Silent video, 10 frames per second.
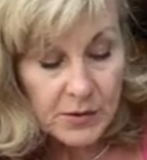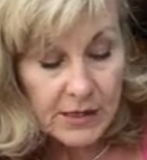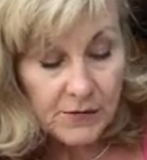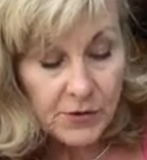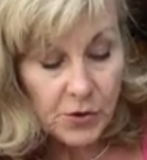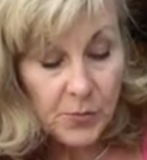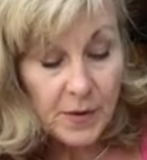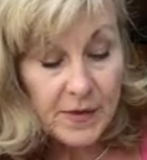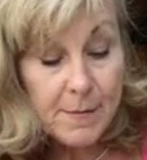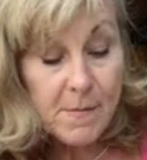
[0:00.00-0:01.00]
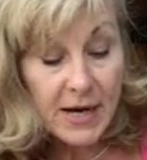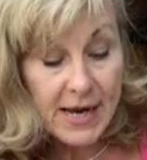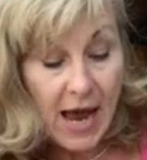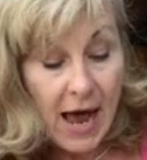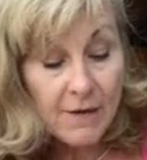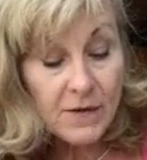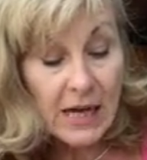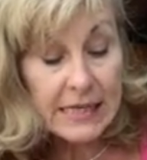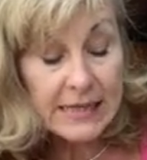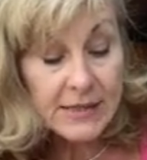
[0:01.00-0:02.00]
given you, but they might have
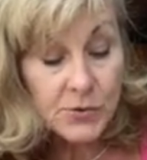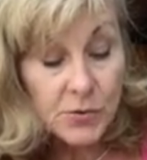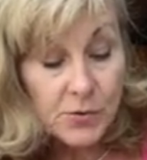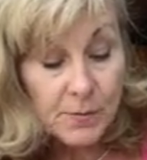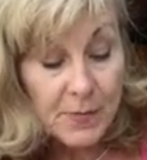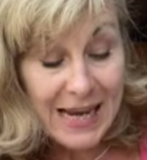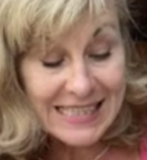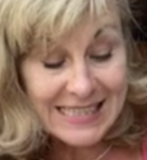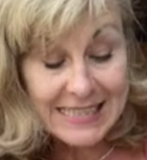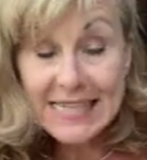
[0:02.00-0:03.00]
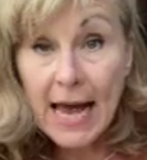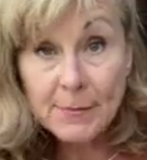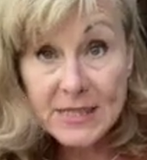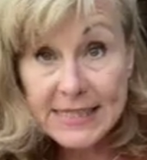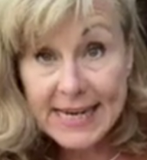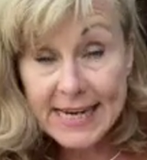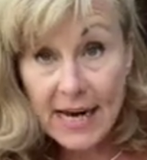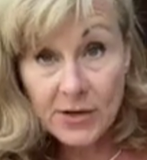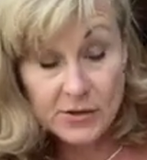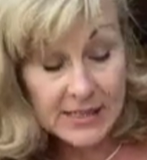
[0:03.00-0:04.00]
a little plastic tab to take
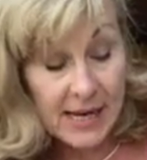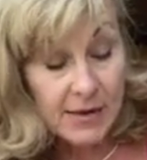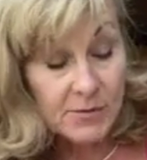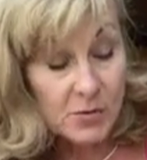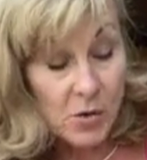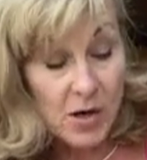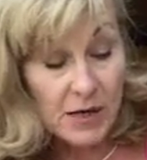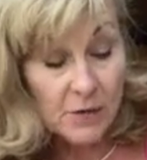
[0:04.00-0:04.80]
out to get them to work.